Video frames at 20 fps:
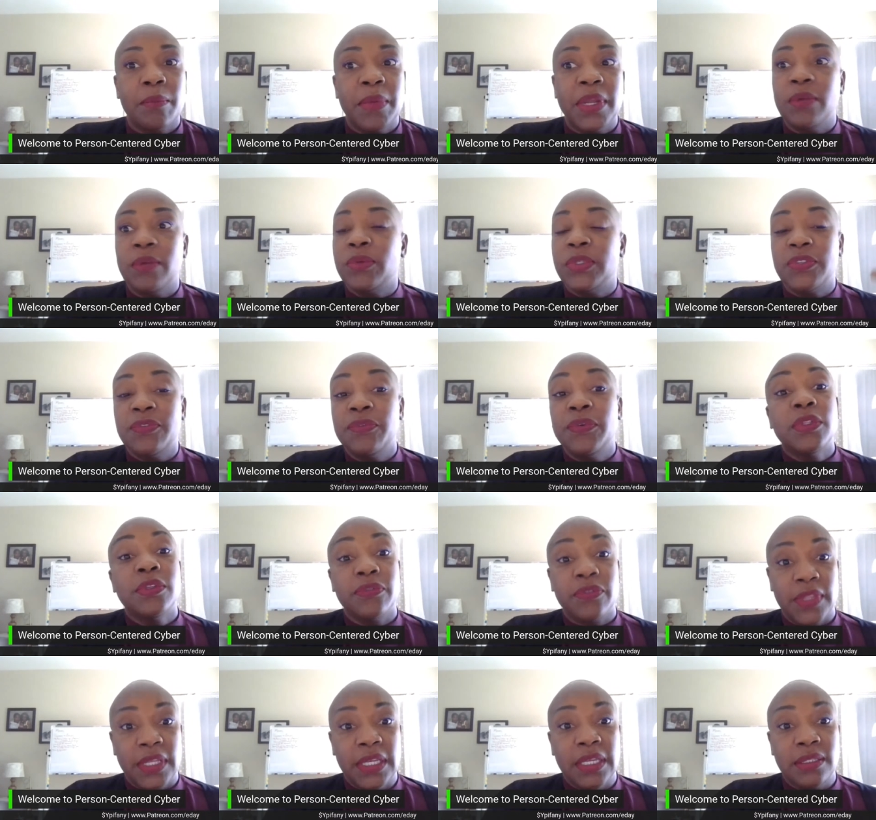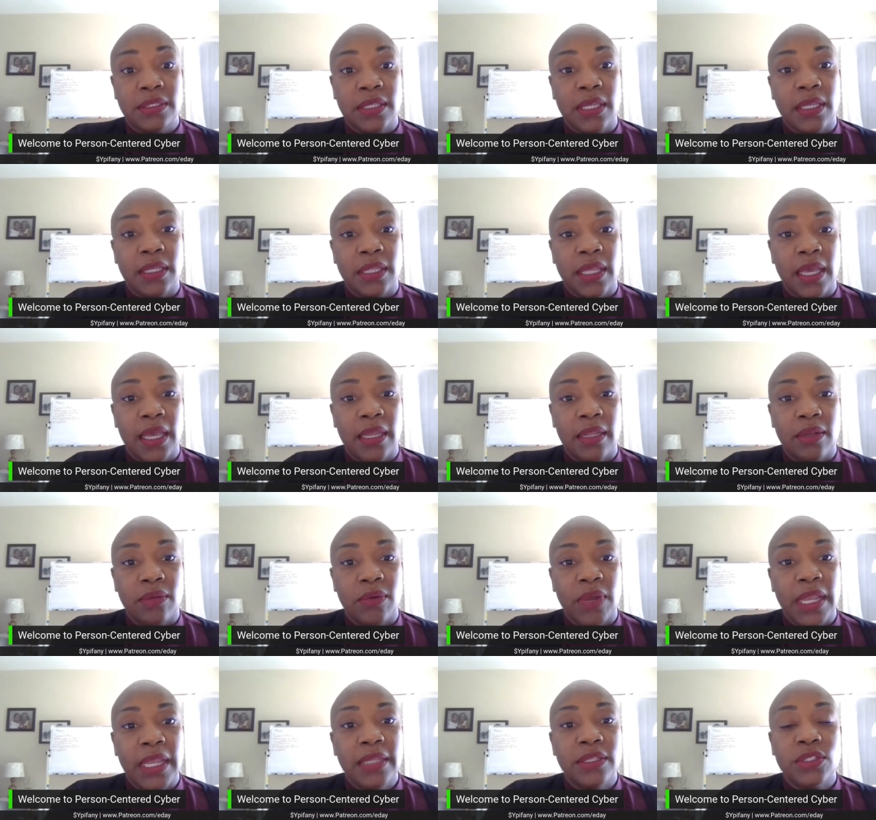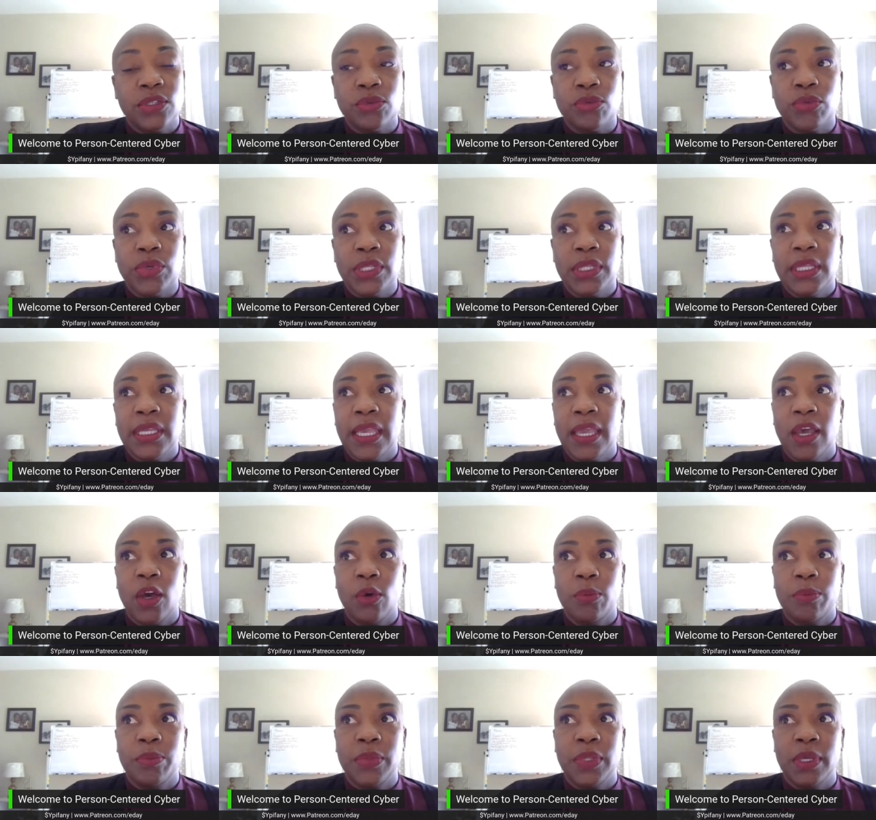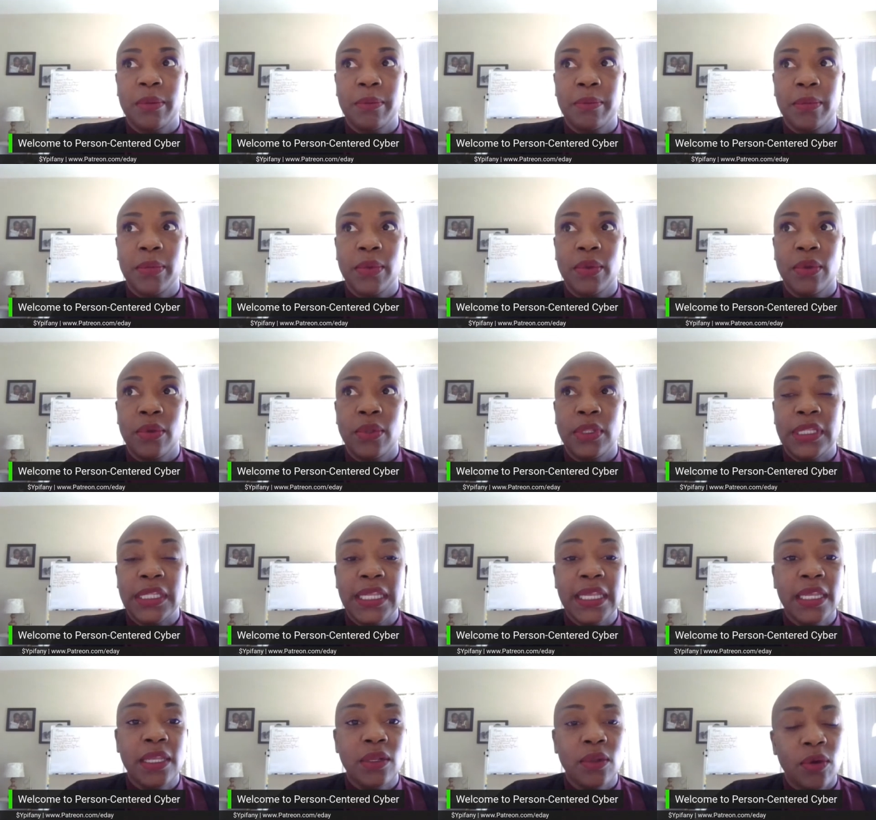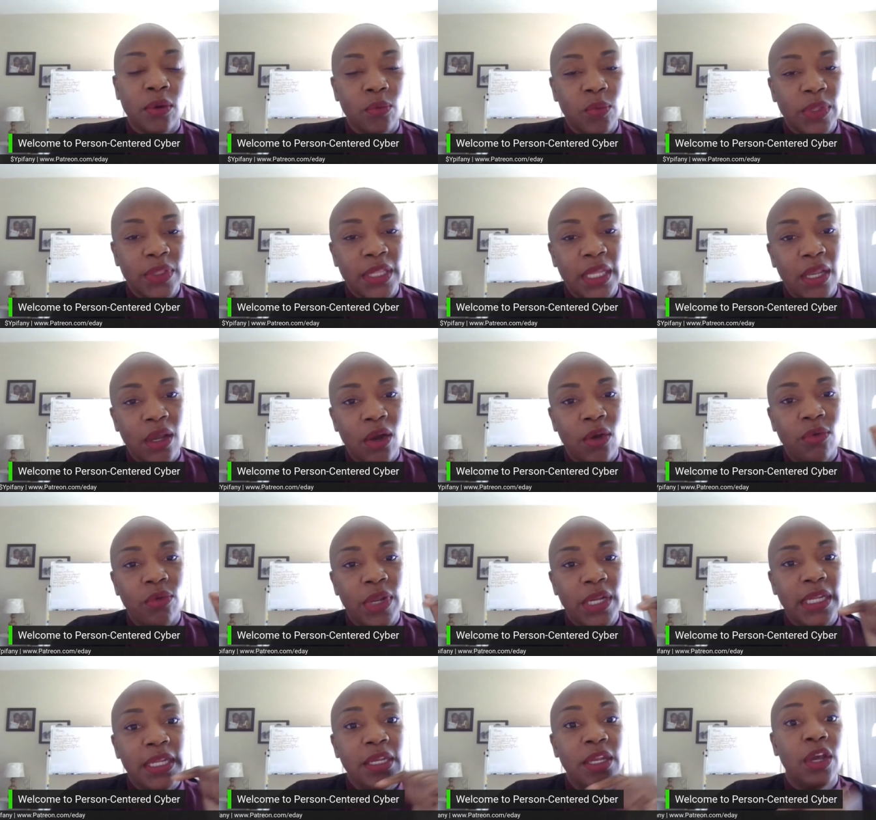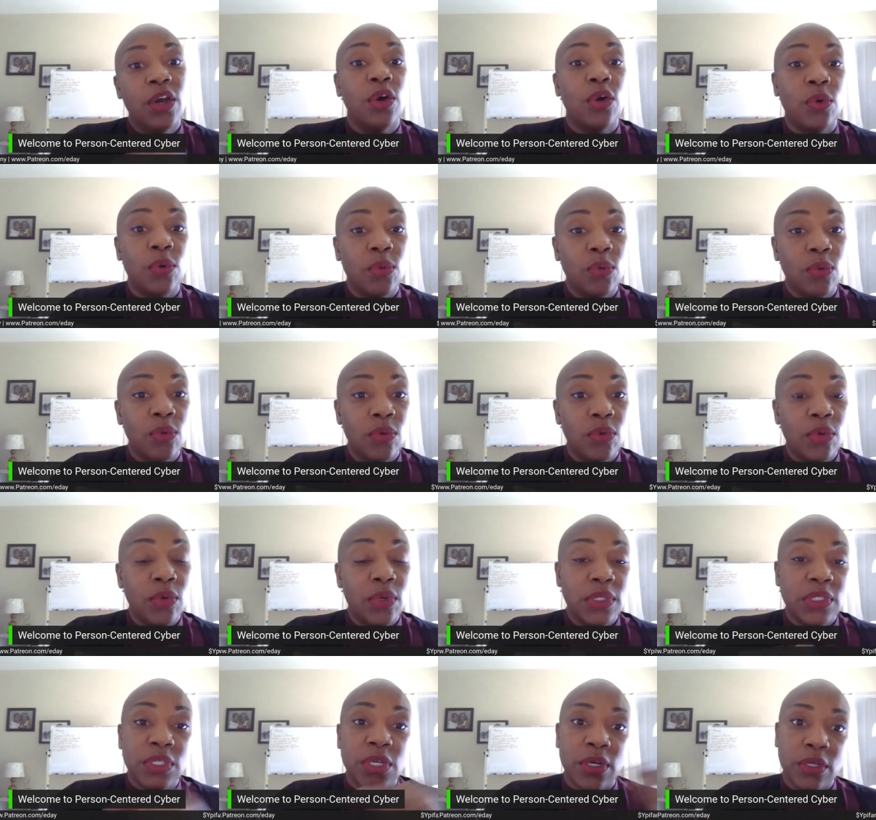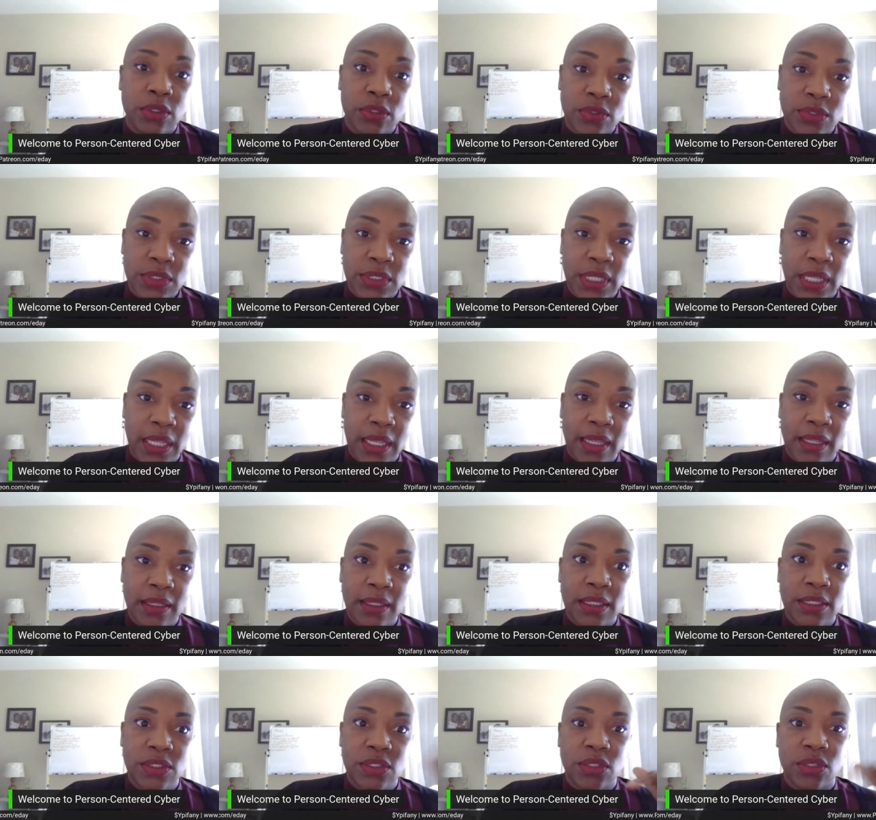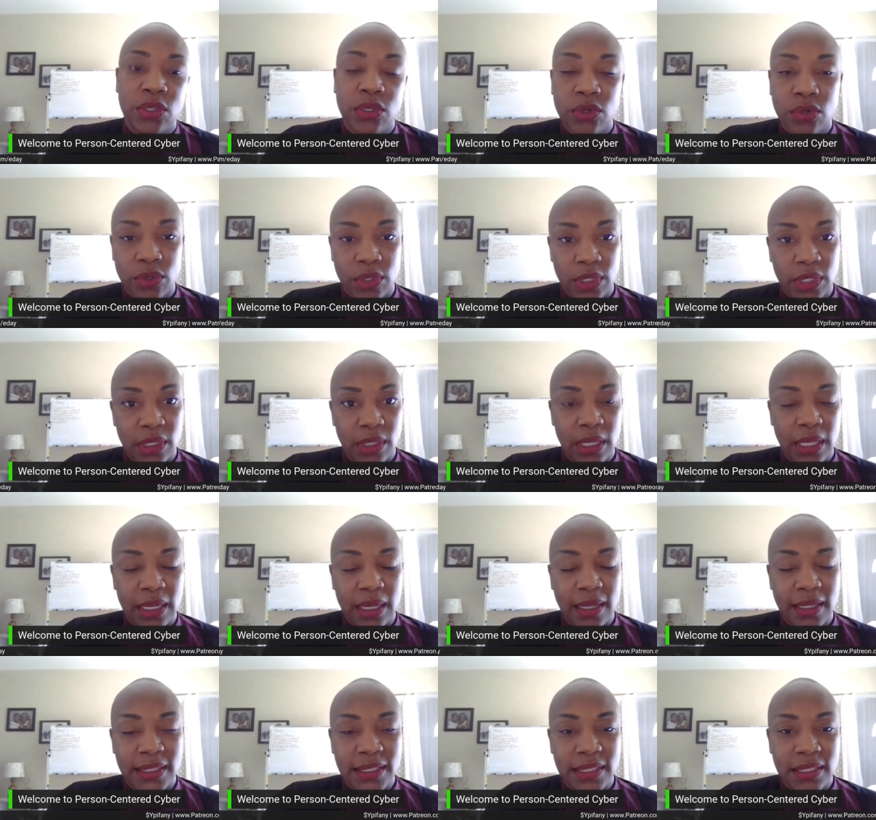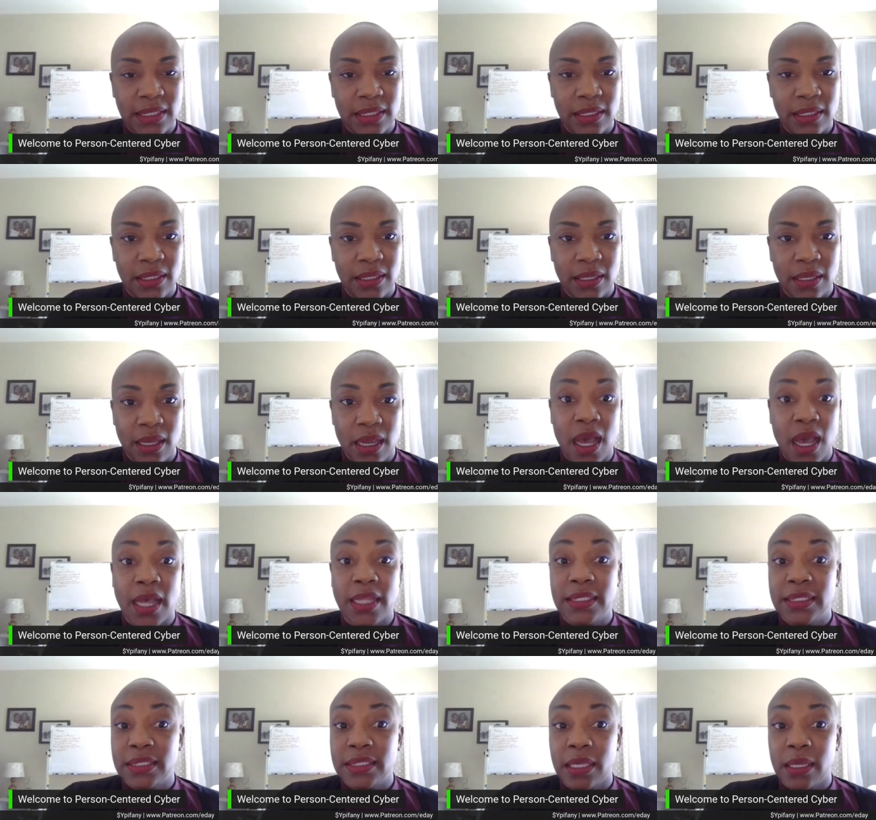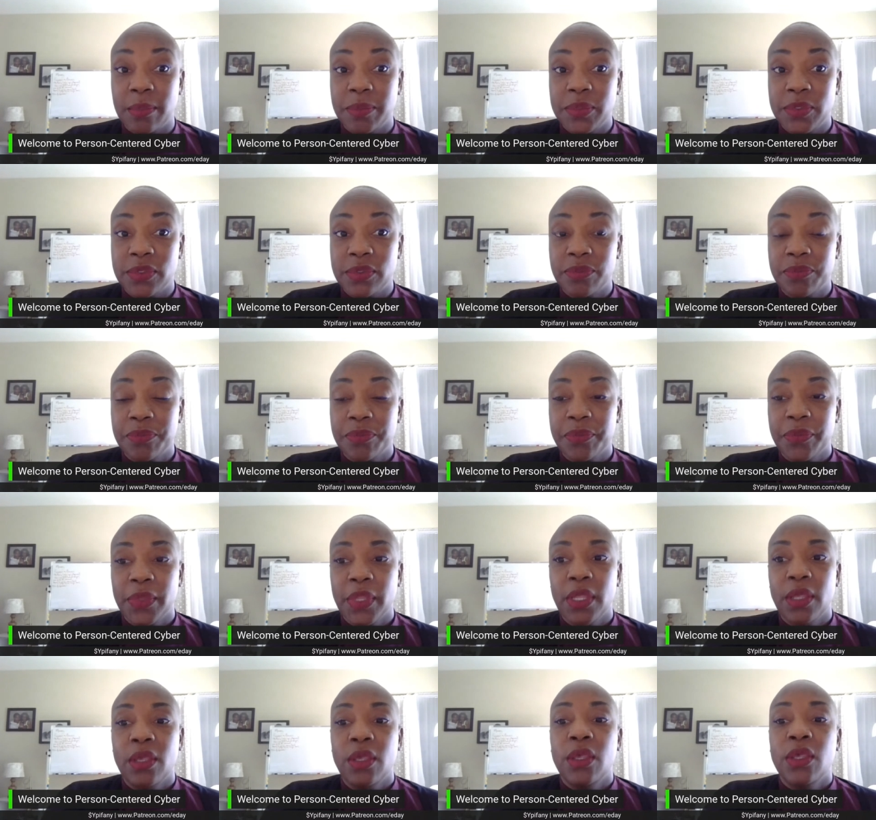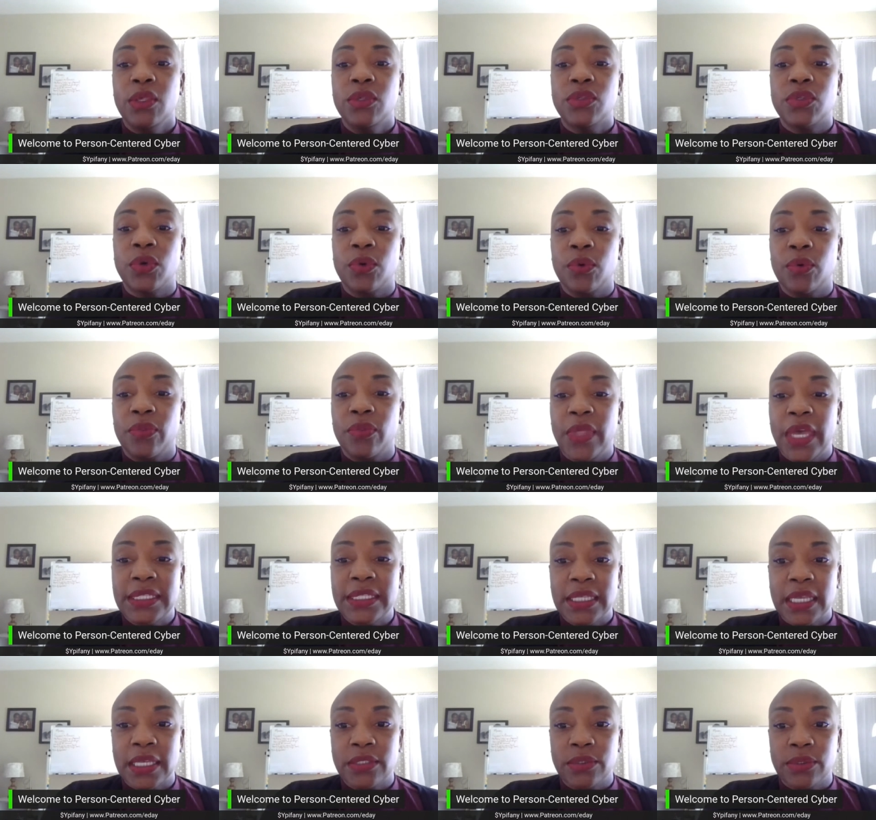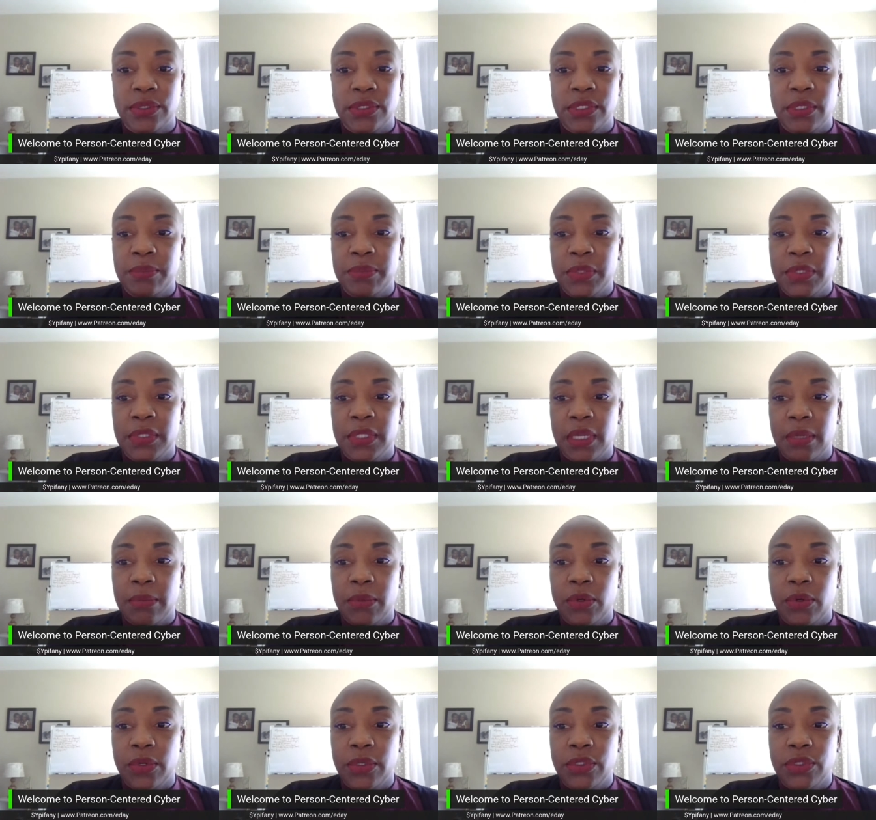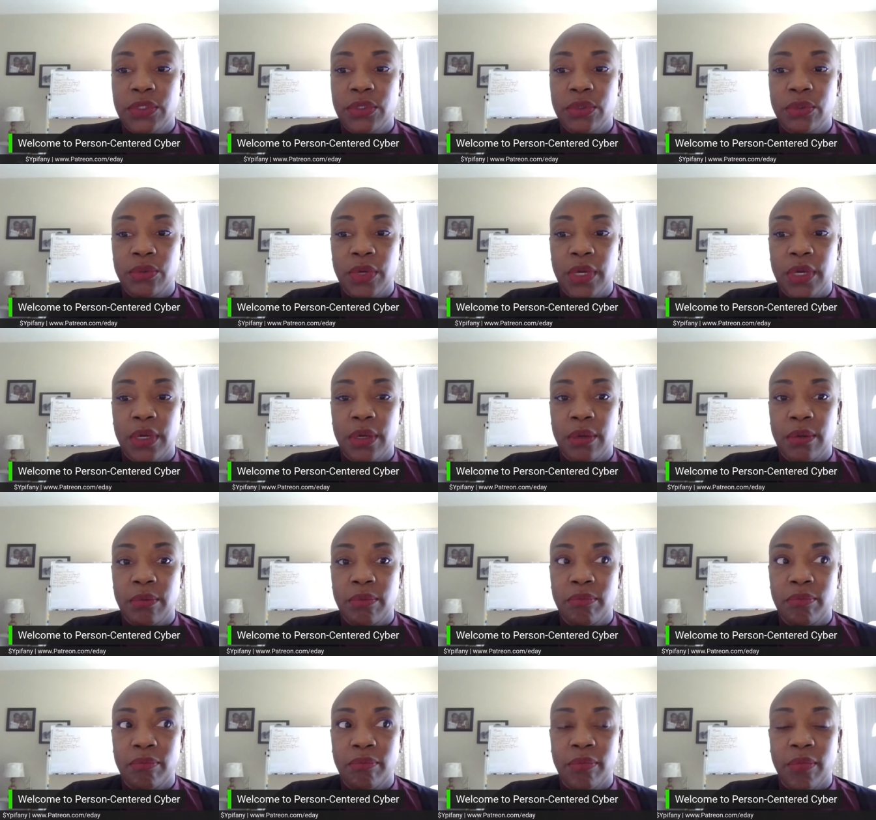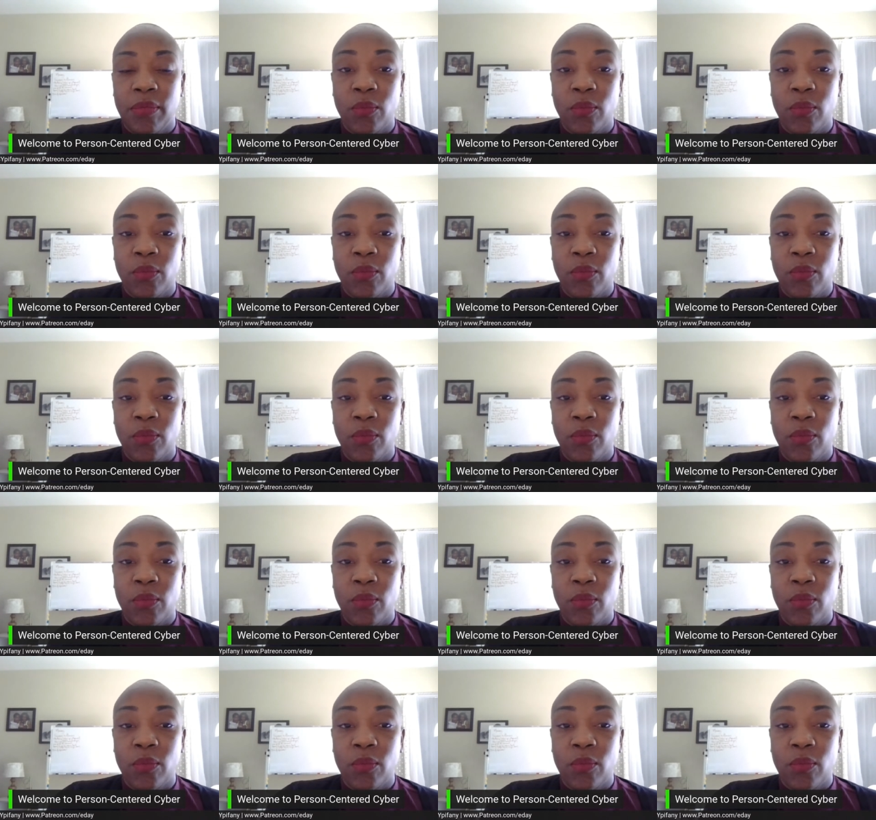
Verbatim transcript: but it was full of things like that right to really help them lean on what they already know to understand these security and IT concepts so that's actually something that I'm going to, um,